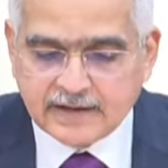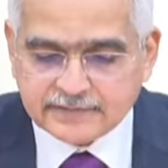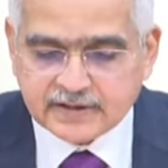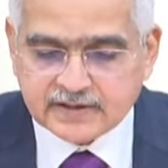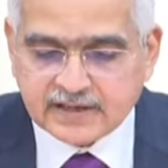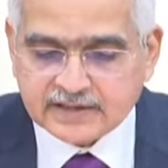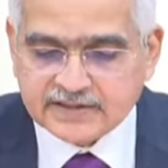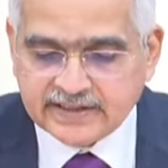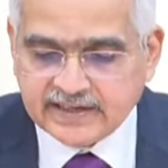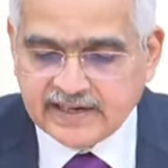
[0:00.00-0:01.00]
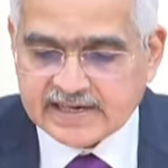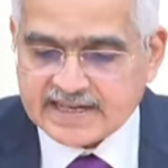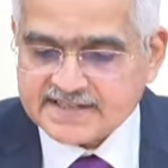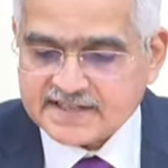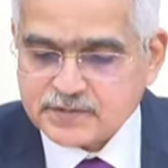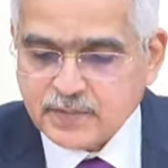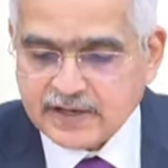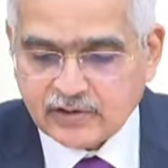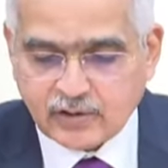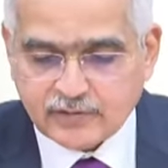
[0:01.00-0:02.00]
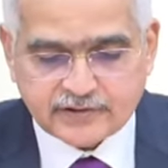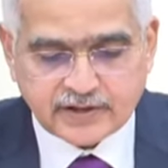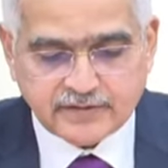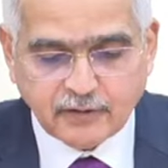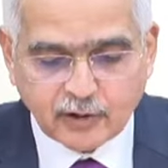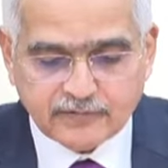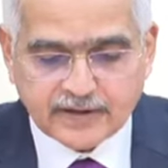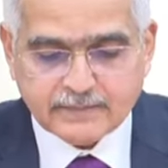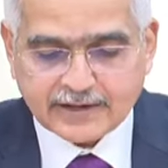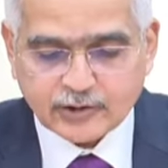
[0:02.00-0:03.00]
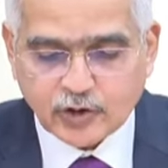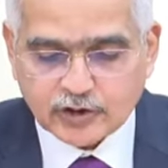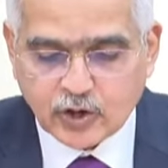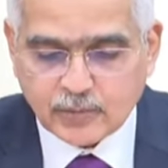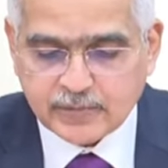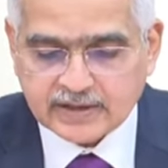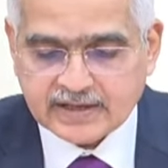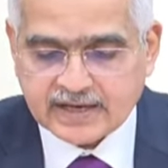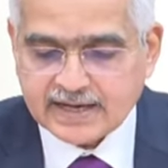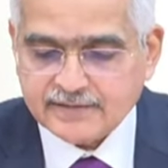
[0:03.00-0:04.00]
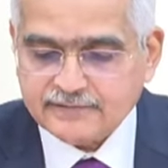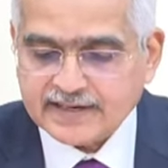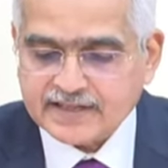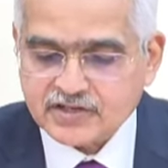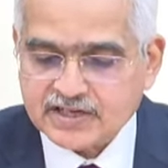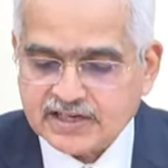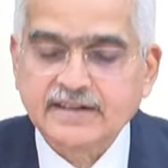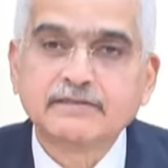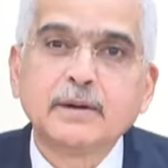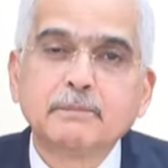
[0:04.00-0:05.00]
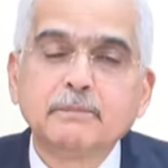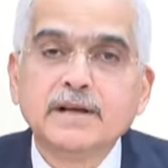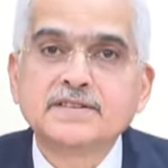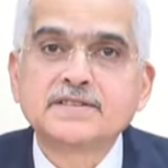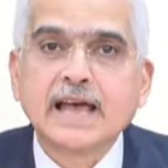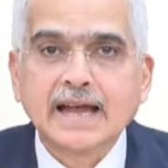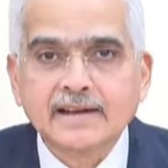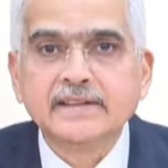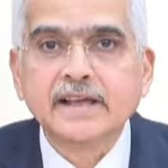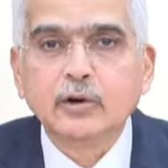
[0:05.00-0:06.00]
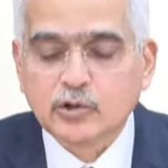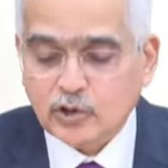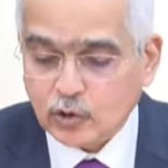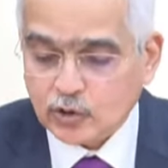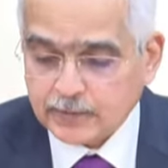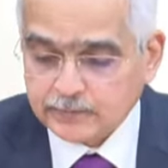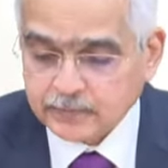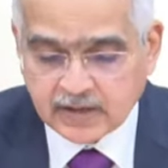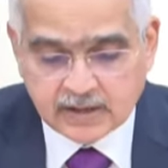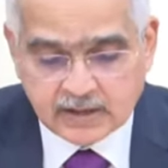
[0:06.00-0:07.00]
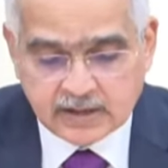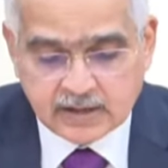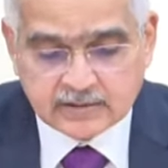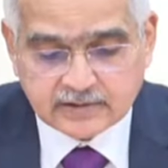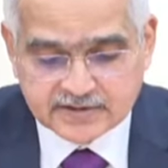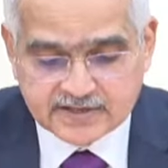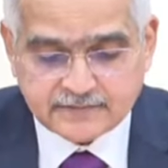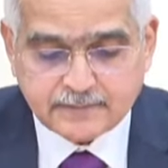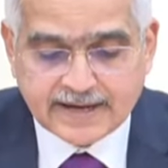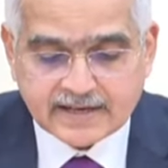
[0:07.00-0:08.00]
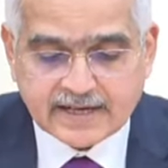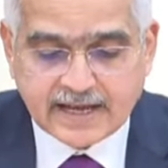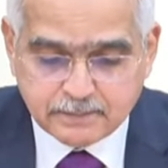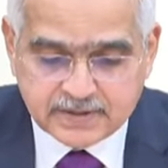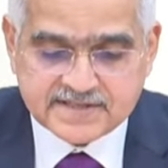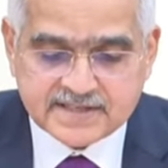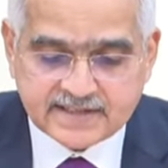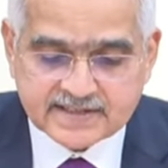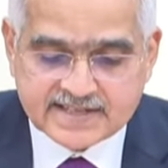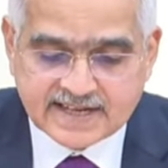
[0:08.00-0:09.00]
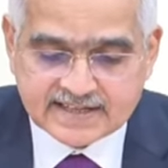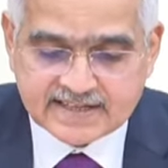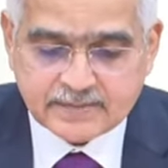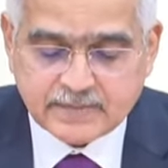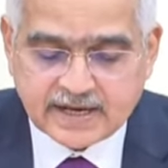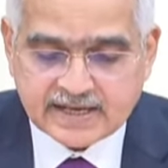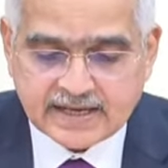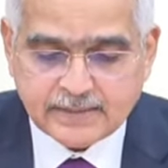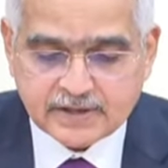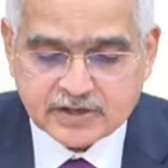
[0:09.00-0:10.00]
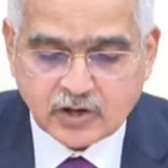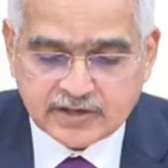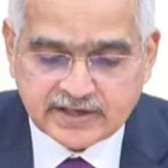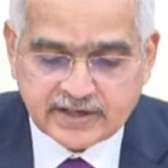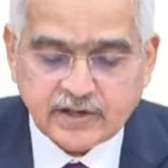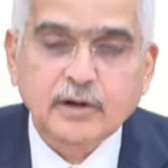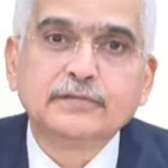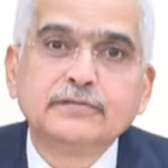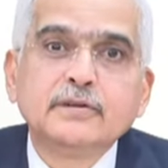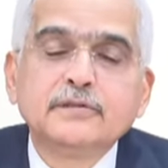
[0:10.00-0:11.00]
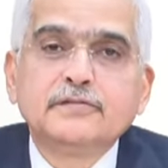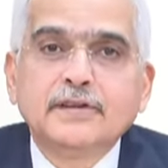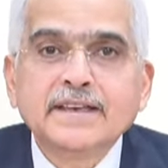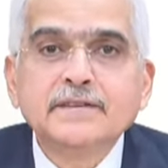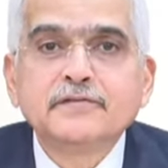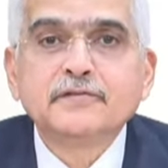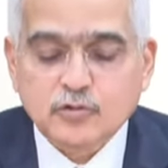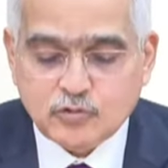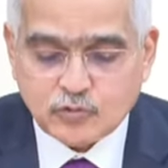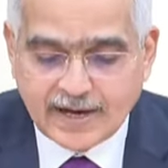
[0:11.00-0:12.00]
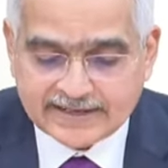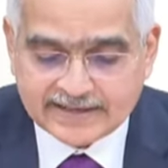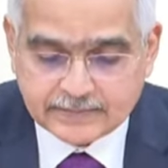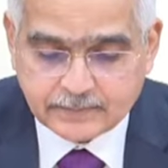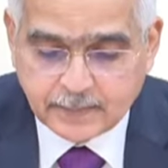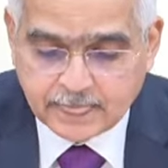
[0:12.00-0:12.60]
After a detailed assessment of the evolving macroeconomic and financial developments and the outlook, the Reserve Bank MPC decided by a majority of 5-1